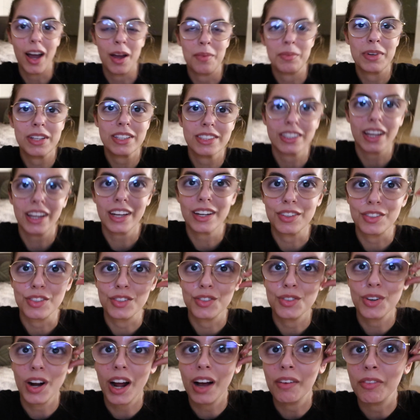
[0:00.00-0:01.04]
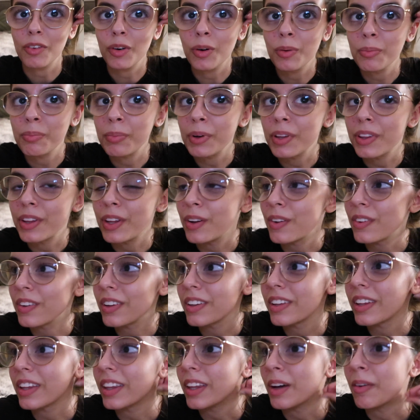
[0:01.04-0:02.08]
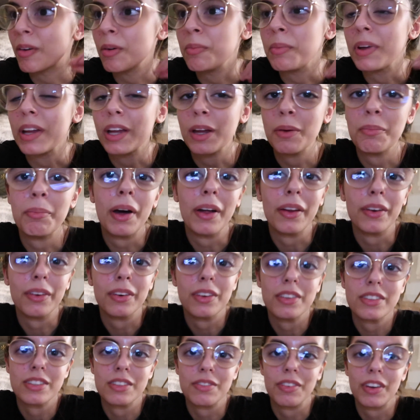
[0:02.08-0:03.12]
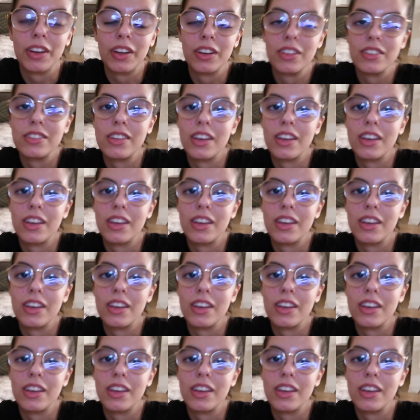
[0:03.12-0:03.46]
I'm excited to travel, but the only thing that would make it better is if I could